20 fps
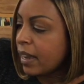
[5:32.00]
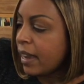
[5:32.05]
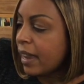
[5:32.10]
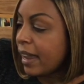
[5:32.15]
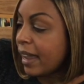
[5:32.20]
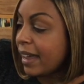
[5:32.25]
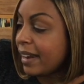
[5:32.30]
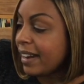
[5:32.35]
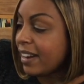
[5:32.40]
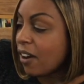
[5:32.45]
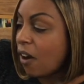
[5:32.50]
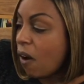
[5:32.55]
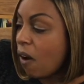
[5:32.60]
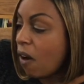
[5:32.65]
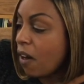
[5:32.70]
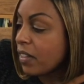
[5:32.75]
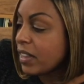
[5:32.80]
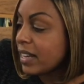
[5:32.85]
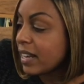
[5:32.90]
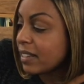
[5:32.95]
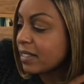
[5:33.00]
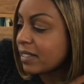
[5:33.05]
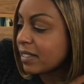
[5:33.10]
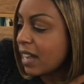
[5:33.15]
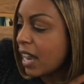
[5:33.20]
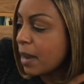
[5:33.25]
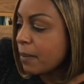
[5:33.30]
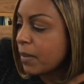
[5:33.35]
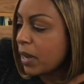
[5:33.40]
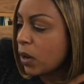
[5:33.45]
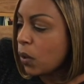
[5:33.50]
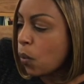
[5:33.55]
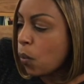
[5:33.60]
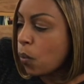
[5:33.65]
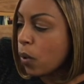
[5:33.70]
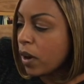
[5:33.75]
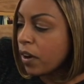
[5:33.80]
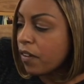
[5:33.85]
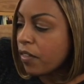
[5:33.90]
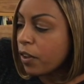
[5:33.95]
And in all the excitement,
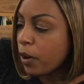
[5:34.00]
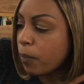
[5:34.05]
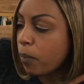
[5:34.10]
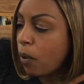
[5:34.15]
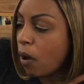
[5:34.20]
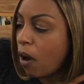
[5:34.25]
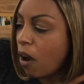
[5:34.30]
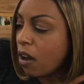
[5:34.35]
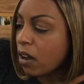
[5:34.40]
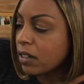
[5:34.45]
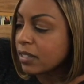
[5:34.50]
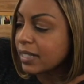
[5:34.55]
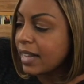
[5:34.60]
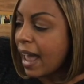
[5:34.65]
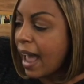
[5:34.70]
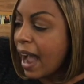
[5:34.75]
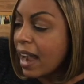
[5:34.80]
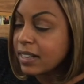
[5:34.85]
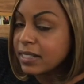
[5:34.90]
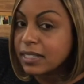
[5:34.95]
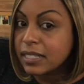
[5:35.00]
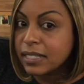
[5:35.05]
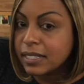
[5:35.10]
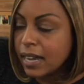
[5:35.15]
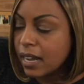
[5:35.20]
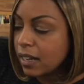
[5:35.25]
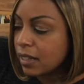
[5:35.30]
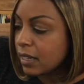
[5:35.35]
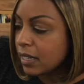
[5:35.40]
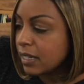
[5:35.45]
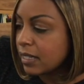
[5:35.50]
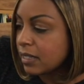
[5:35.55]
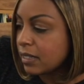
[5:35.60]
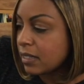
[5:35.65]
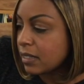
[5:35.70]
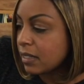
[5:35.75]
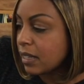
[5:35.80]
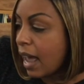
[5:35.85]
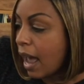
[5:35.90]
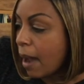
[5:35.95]
one of their paws accidentally
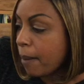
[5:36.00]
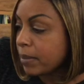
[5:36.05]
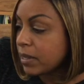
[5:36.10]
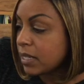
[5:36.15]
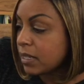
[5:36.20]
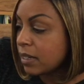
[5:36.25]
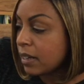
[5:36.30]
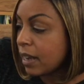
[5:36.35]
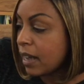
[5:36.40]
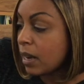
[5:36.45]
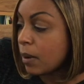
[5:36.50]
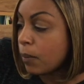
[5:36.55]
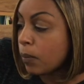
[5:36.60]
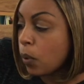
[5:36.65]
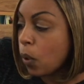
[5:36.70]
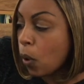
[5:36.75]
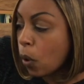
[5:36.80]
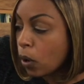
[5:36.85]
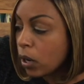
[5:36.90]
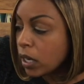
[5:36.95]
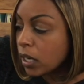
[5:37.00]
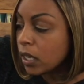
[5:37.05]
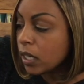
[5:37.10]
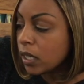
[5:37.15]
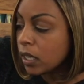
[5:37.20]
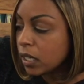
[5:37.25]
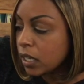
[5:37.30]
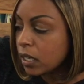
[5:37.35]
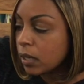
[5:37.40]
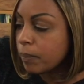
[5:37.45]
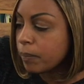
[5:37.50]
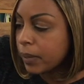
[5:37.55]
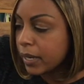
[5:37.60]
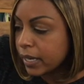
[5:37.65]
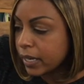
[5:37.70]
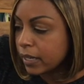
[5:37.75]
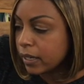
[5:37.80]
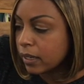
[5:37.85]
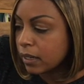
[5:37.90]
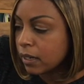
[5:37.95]
slapped an important little
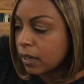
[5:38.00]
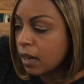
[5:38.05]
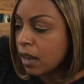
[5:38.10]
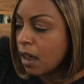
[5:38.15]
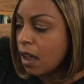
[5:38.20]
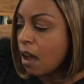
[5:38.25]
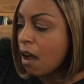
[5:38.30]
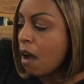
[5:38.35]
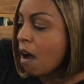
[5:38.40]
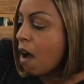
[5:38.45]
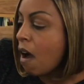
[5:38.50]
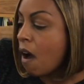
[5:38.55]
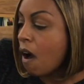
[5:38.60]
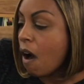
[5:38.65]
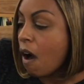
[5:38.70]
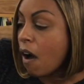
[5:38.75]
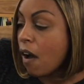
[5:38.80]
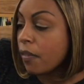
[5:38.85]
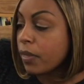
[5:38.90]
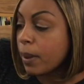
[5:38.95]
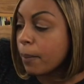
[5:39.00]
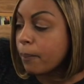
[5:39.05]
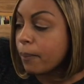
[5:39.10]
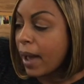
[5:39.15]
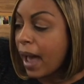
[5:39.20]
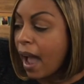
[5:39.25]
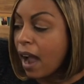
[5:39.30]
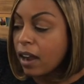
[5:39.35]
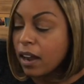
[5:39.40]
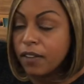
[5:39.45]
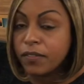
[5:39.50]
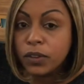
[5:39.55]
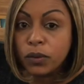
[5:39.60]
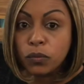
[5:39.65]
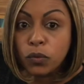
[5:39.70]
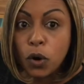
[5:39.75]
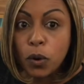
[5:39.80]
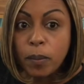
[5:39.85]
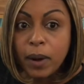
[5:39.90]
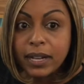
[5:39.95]
button on the back of the
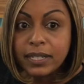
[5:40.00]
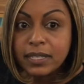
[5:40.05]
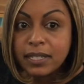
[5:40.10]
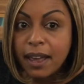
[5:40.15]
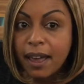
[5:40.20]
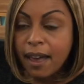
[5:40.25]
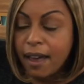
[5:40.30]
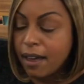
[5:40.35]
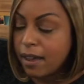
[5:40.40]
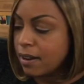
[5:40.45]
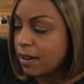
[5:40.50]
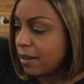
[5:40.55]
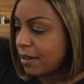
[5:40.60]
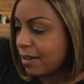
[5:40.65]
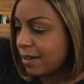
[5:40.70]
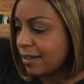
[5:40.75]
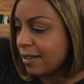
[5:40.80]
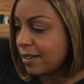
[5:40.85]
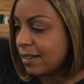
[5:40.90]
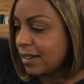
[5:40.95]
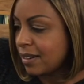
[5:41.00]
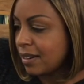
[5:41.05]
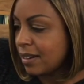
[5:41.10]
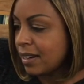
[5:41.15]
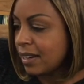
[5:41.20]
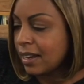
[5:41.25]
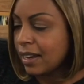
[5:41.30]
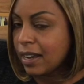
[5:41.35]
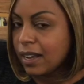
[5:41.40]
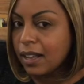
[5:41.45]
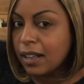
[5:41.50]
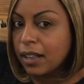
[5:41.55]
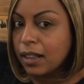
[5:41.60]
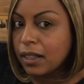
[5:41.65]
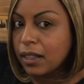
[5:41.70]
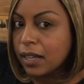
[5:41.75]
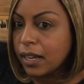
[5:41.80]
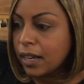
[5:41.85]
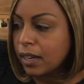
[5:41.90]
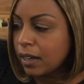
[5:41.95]
robot's head.
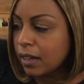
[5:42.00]
Click!